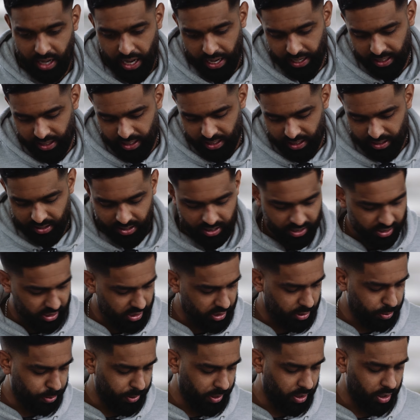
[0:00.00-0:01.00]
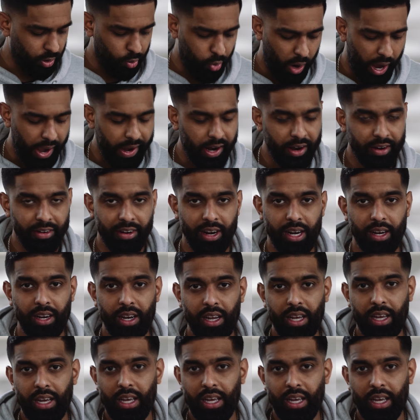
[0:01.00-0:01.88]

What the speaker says: like this and just put the wire in,